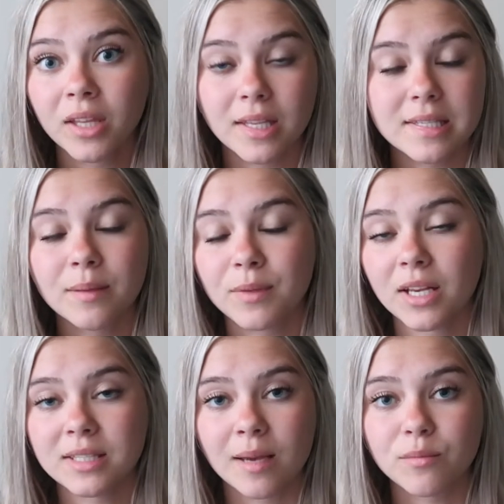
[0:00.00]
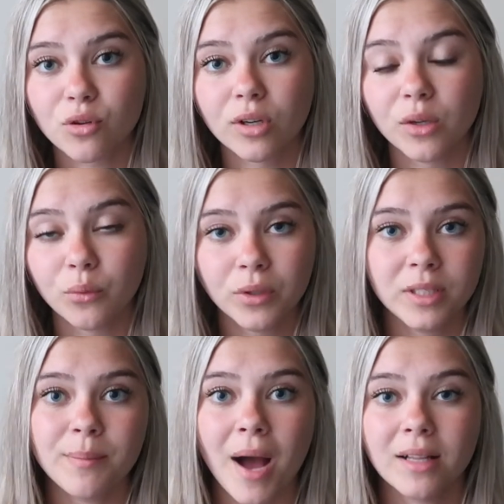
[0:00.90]
this exam score can
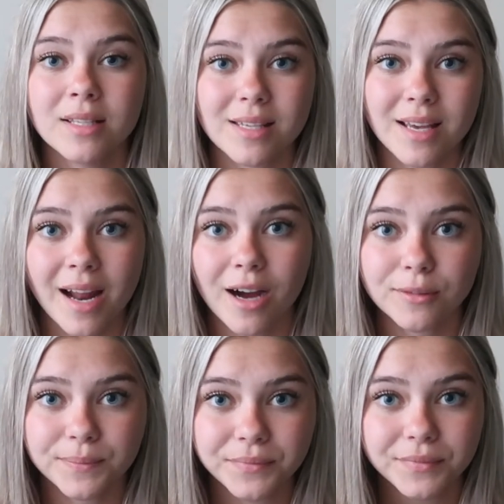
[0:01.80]
really balance it out.